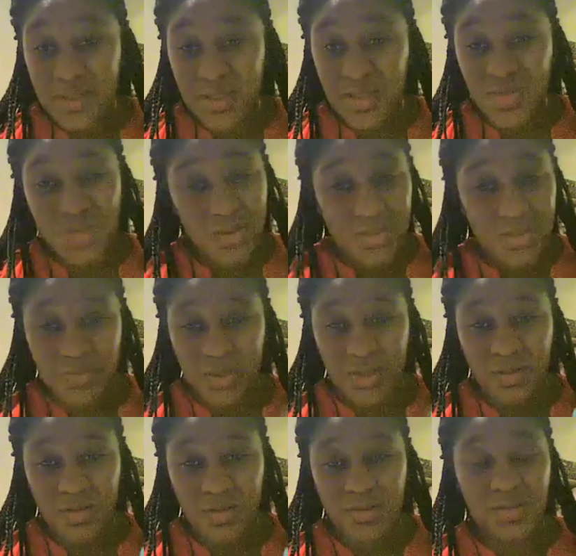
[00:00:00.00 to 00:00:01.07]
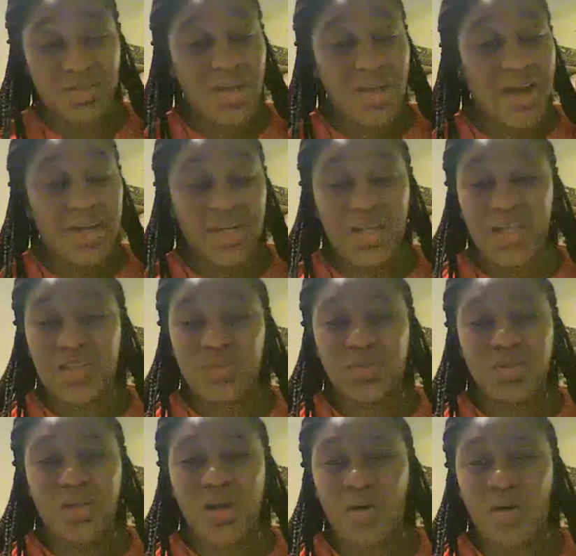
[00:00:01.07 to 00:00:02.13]
Trust me, the dark days will
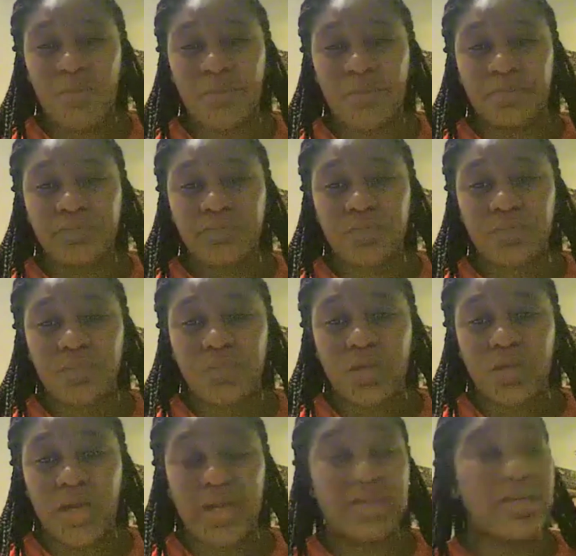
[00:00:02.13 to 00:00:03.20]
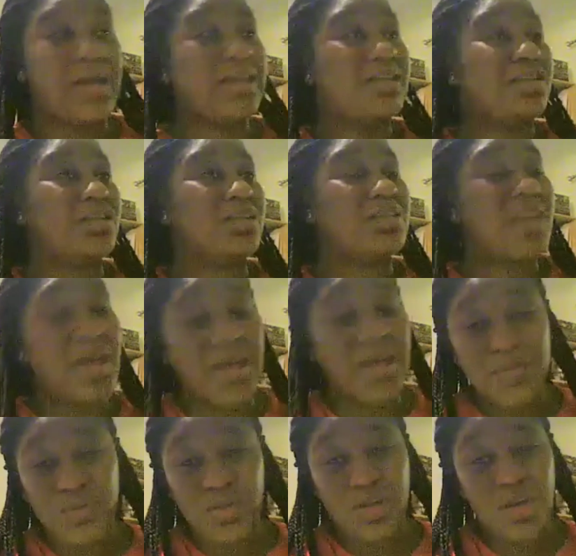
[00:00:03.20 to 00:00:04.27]
come, and the times
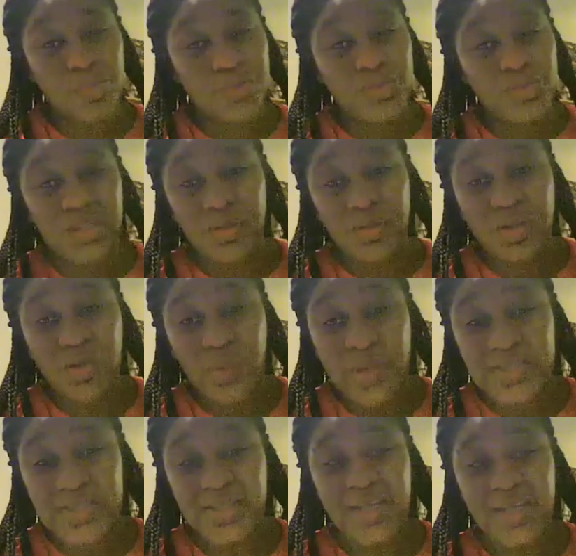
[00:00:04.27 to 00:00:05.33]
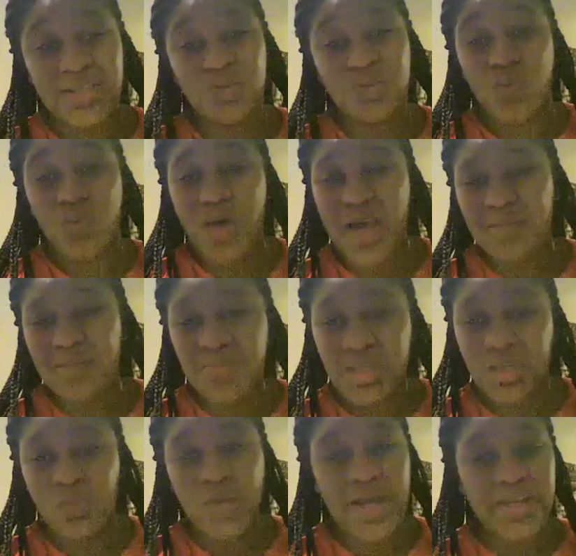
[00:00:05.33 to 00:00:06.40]
will come when you'll question it. Why me?
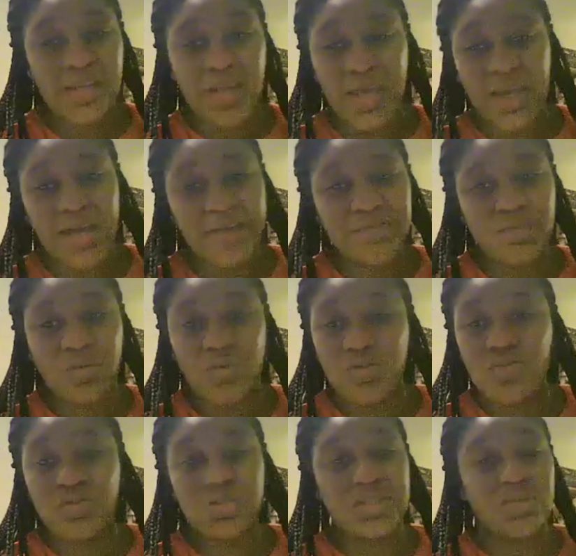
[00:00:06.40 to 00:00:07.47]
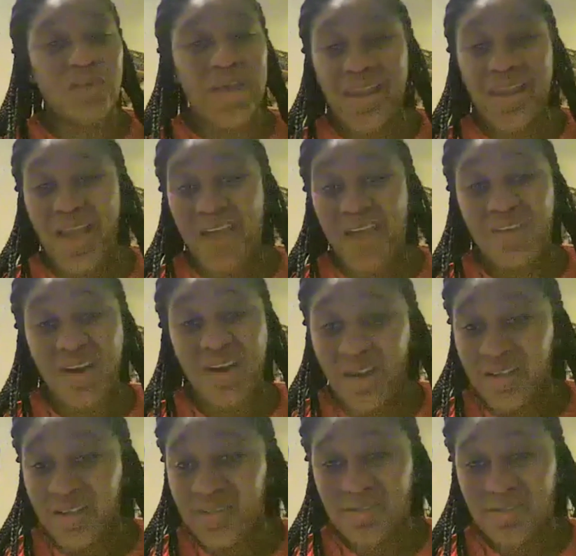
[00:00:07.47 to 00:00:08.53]
Why did I have to go through this? Why life
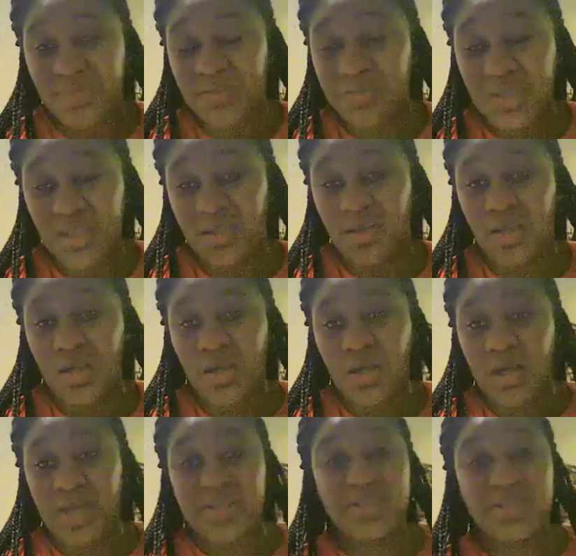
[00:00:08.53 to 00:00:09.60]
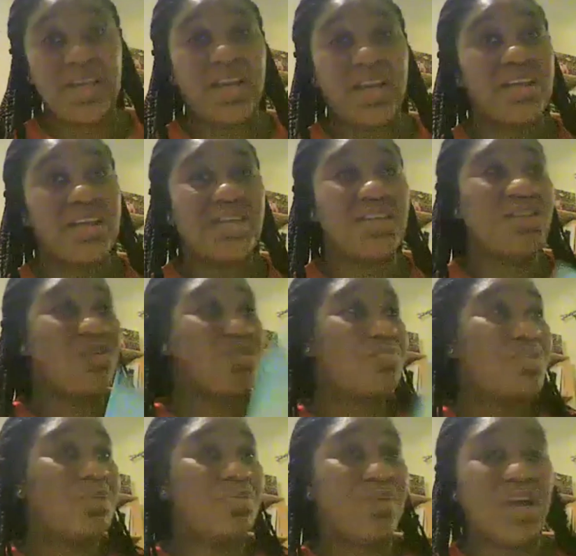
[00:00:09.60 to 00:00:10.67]
hard so for me? I see a lot of young
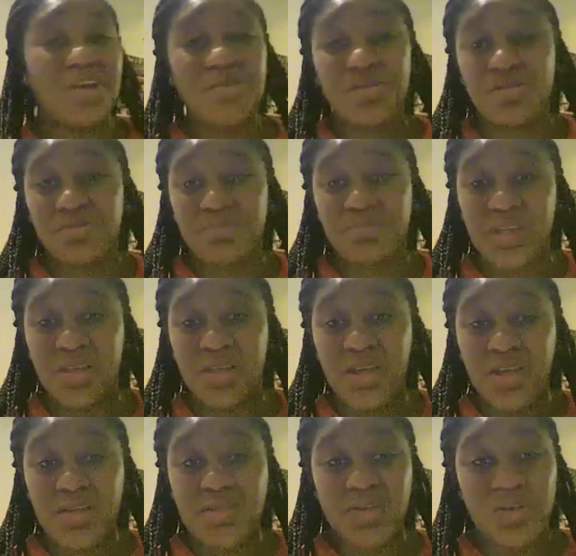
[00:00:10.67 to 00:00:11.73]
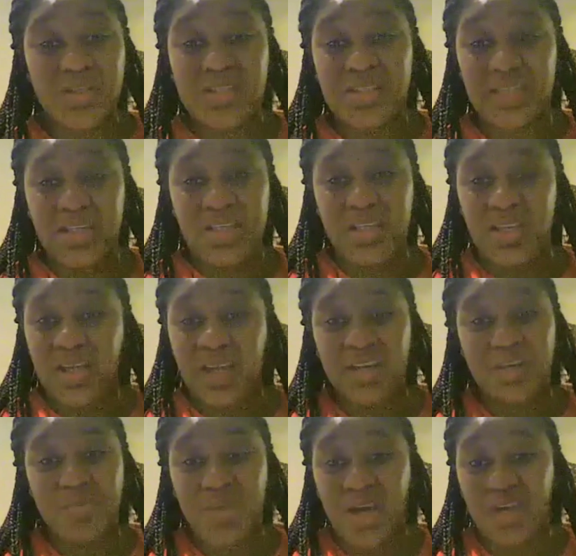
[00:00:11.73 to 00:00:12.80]
people around me succeeding and
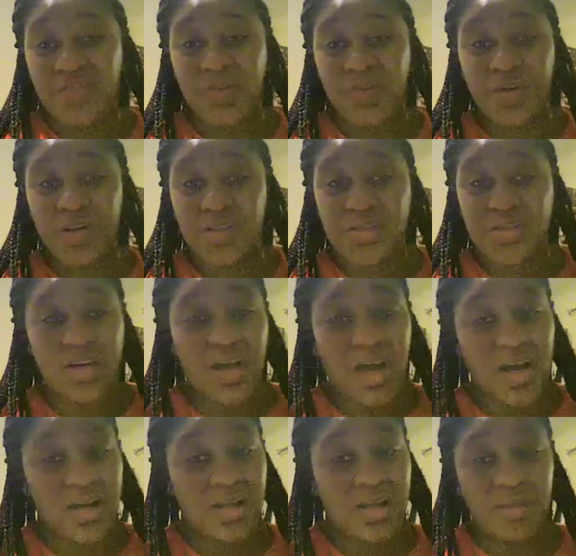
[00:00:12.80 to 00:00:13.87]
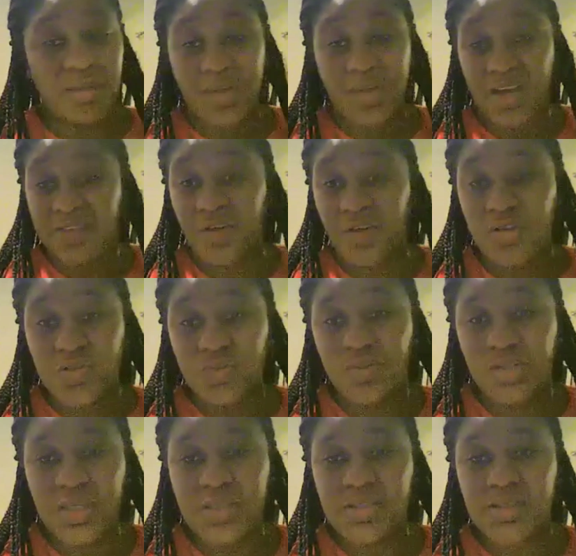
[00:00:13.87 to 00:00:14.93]
them not to work so hard and them not to go through
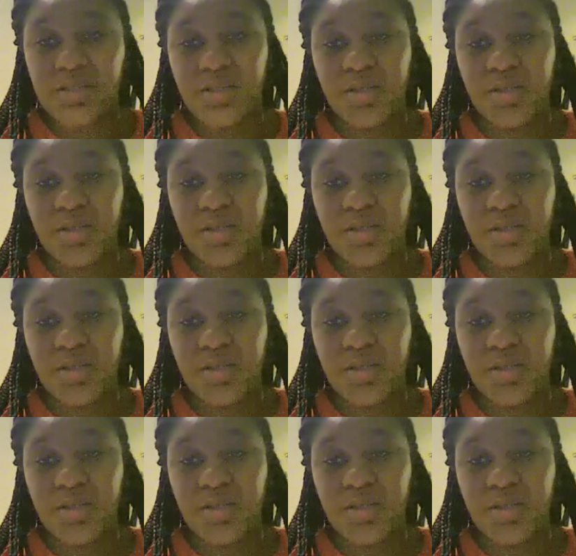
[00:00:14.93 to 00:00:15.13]
this.